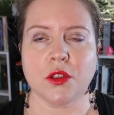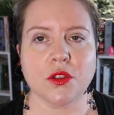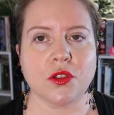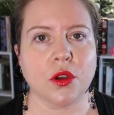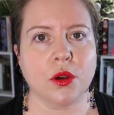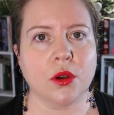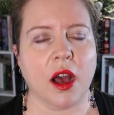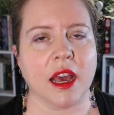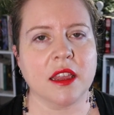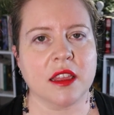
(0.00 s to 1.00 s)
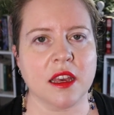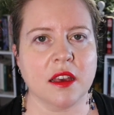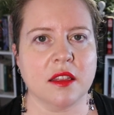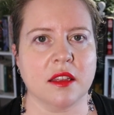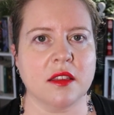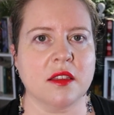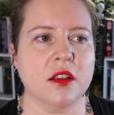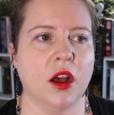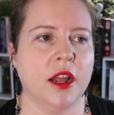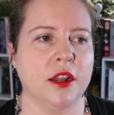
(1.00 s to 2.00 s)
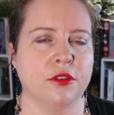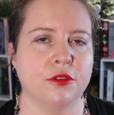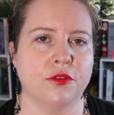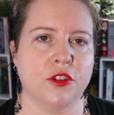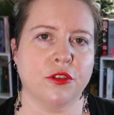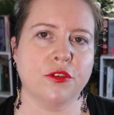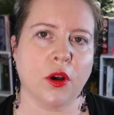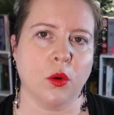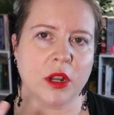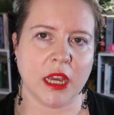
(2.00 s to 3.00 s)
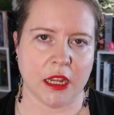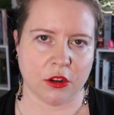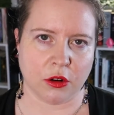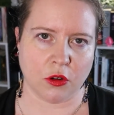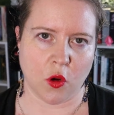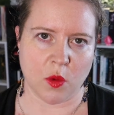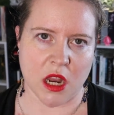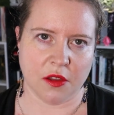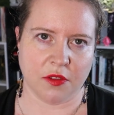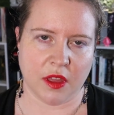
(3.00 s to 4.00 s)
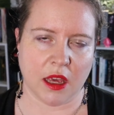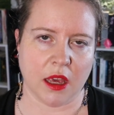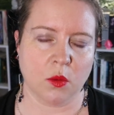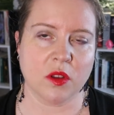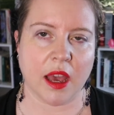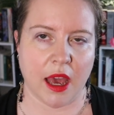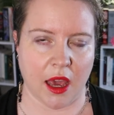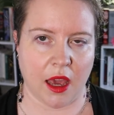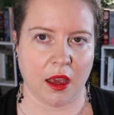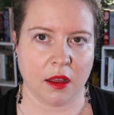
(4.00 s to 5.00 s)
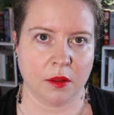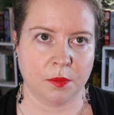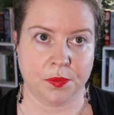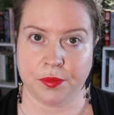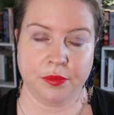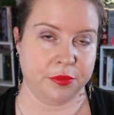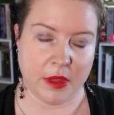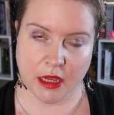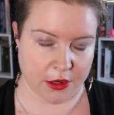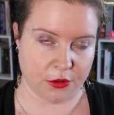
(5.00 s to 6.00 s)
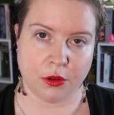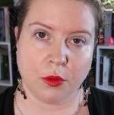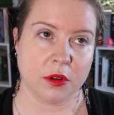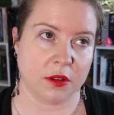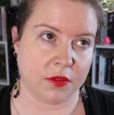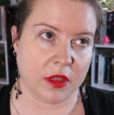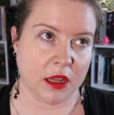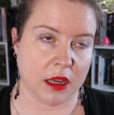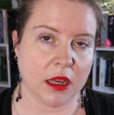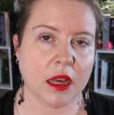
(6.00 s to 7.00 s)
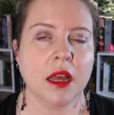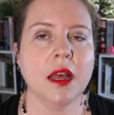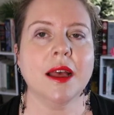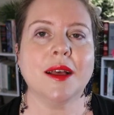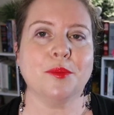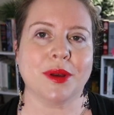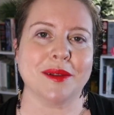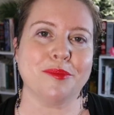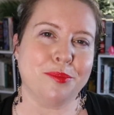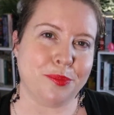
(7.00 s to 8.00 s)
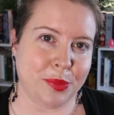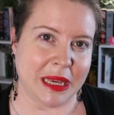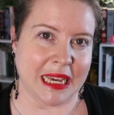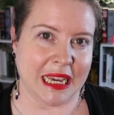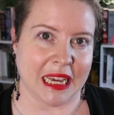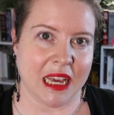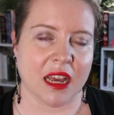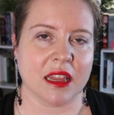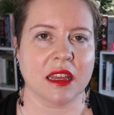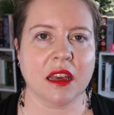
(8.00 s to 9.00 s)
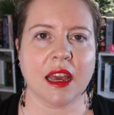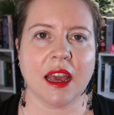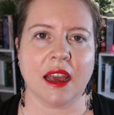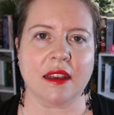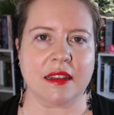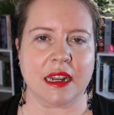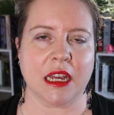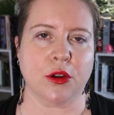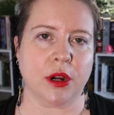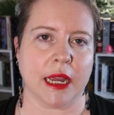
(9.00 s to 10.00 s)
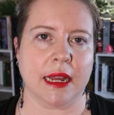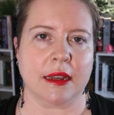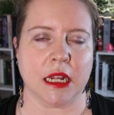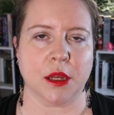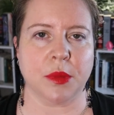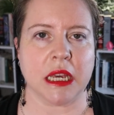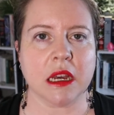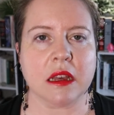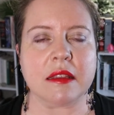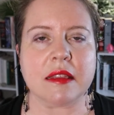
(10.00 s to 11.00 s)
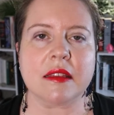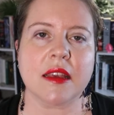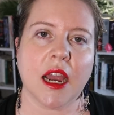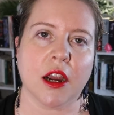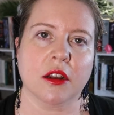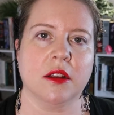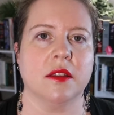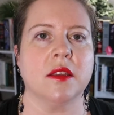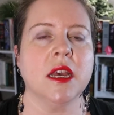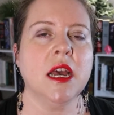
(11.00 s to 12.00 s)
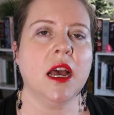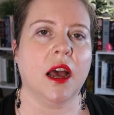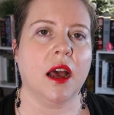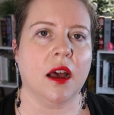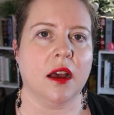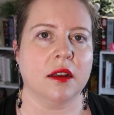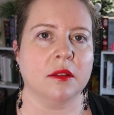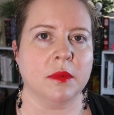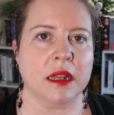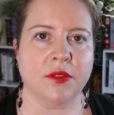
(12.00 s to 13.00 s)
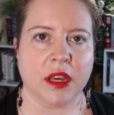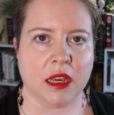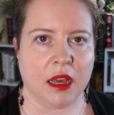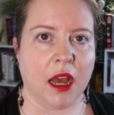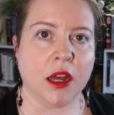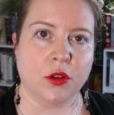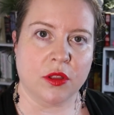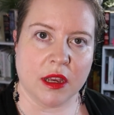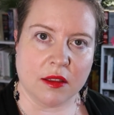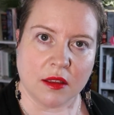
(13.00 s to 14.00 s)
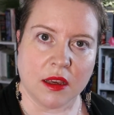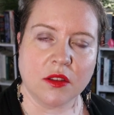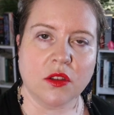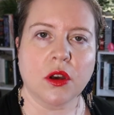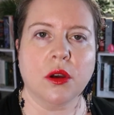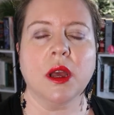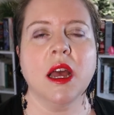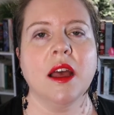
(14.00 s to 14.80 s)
So I think this kind of default heteronormative thinking was A, heteronormative thinking, but B, I think I accidentally created it because these characters are living 100,000 years ago.